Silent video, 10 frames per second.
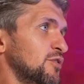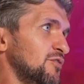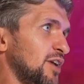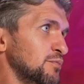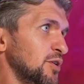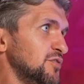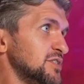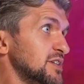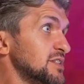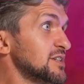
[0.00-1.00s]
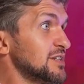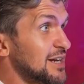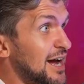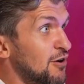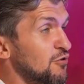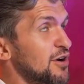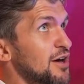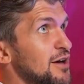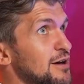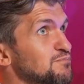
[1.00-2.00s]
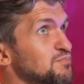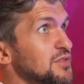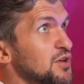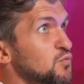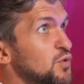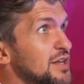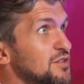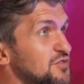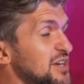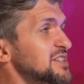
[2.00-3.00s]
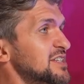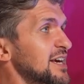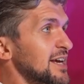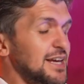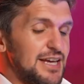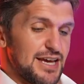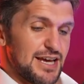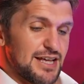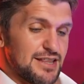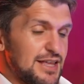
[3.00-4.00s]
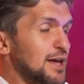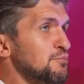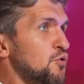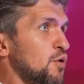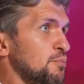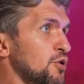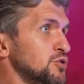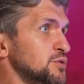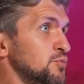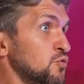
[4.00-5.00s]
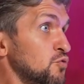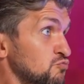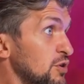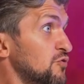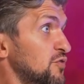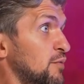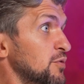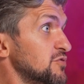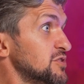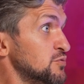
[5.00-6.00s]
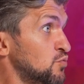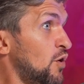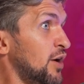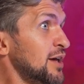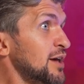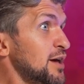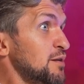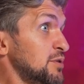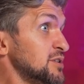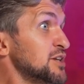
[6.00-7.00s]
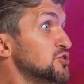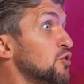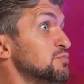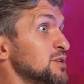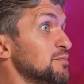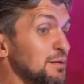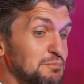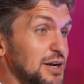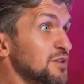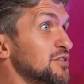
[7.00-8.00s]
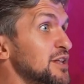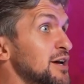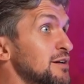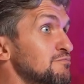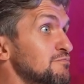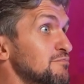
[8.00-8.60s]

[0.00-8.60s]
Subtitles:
what a family office is. Now, with VC, they're more approachable, real family offices. Why? Because their job's to make money for their